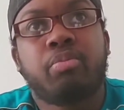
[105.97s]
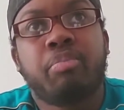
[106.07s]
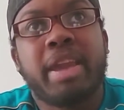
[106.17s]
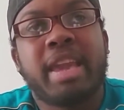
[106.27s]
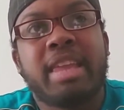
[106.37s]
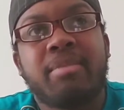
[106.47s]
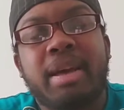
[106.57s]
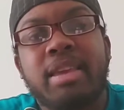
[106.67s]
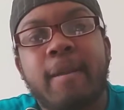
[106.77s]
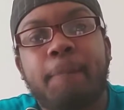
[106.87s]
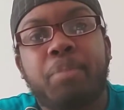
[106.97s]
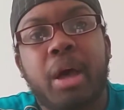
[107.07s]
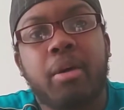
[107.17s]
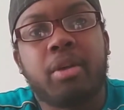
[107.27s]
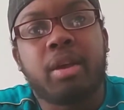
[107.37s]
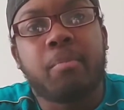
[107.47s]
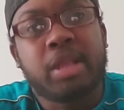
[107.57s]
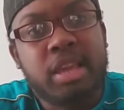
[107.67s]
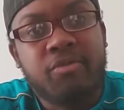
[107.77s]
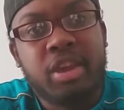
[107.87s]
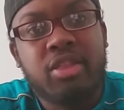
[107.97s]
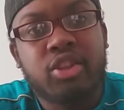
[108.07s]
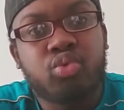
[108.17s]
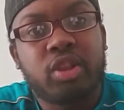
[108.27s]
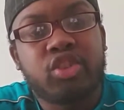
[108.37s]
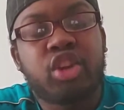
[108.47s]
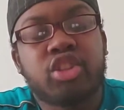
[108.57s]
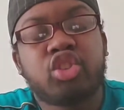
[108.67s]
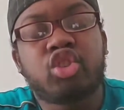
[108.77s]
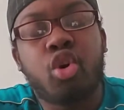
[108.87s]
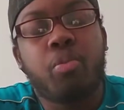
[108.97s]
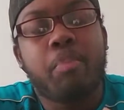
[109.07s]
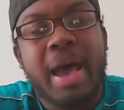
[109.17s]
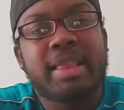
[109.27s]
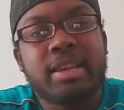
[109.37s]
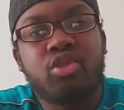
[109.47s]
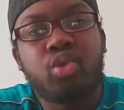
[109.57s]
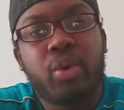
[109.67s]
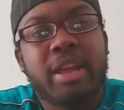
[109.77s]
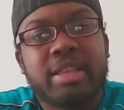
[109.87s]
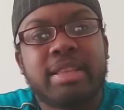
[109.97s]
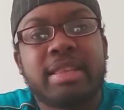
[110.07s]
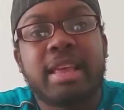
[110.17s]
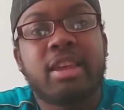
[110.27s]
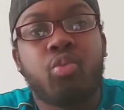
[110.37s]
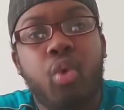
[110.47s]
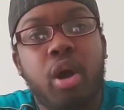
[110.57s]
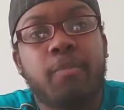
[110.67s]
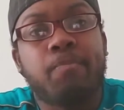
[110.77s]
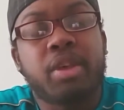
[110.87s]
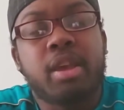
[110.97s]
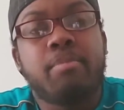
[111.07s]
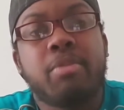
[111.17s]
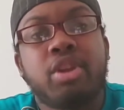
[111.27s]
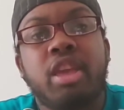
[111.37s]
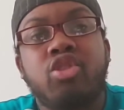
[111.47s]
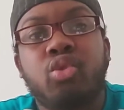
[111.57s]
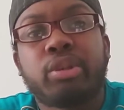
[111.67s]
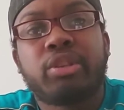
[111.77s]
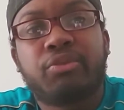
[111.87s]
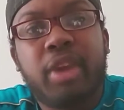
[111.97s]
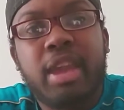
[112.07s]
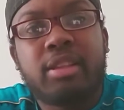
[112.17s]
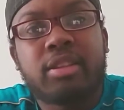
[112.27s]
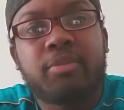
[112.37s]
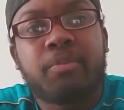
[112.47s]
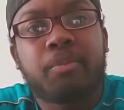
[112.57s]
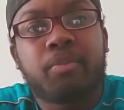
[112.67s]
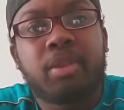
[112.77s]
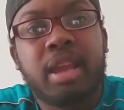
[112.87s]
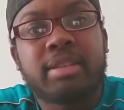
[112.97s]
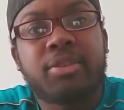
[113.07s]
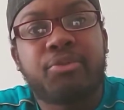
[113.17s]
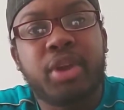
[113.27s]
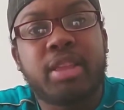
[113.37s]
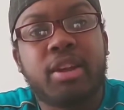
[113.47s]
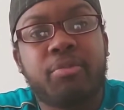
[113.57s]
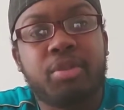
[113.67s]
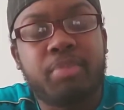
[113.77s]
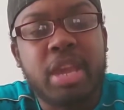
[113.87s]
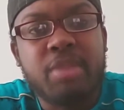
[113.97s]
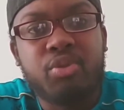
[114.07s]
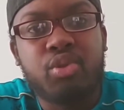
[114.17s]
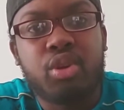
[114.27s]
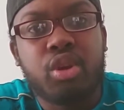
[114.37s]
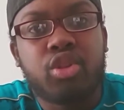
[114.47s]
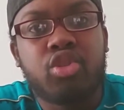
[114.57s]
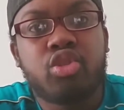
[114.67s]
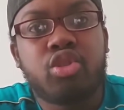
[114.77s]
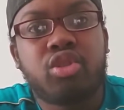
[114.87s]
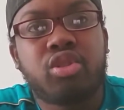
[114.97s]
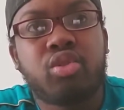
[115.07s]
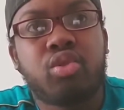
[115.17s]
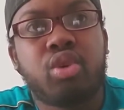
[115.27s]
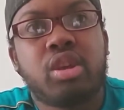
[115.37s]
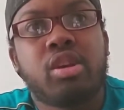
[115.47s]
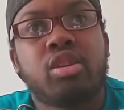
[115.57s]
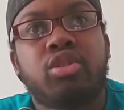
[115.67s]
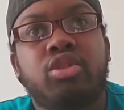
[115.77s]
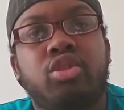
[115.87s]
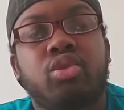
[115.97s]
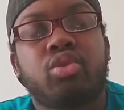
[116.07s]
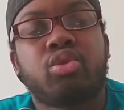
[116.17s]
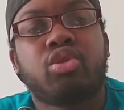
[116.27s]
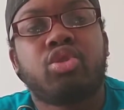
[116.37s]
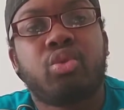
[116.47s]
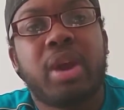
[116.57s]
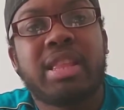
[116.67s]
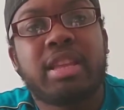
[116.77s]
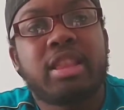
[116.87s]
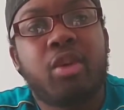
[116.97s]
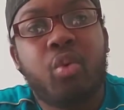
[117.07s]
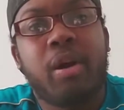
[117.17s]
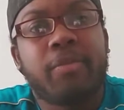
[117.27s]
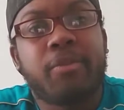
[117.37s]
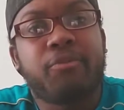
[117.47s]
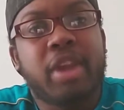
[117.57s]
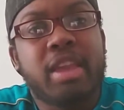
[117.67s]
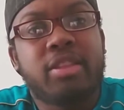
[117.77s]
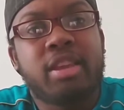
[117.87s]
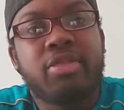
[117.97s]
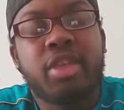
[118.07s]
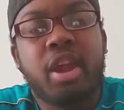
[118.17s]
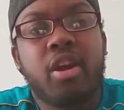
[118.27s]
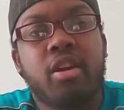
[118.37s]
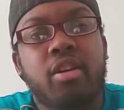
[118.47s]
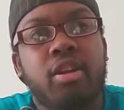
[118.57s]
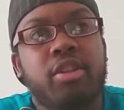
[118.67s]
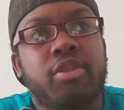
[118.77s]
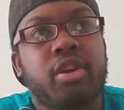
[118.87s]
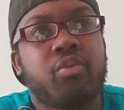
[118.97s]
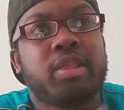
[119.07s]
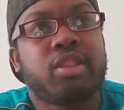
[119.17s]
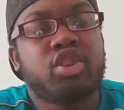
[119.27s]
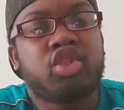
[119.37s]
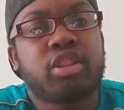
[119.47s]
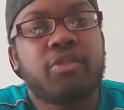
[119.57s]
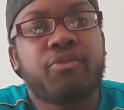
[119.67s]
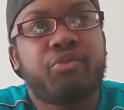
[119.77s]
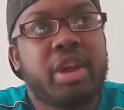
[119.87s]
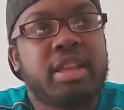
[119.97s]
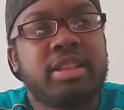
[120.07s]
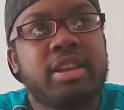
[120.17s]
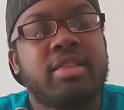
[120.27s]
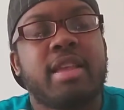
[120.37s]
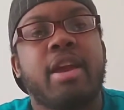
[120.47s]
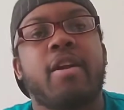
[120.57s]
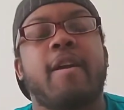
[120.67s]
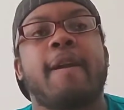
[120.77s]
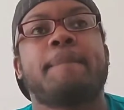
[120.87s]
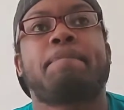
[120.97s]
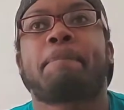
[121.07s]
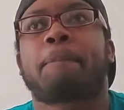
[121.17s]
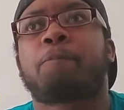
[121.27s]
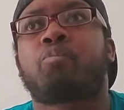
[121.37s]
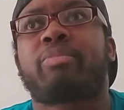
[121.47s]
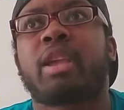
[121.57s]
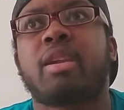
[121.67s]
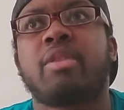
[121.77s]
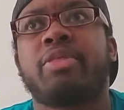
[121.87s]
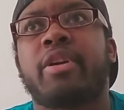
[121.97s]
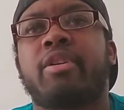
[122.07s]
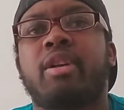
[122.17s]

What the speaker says: make anybody that believe in this religion so badly do anything that they want. People can use fate, yes, the fate of the people to do anything they want, the fate in their religion, the fate in their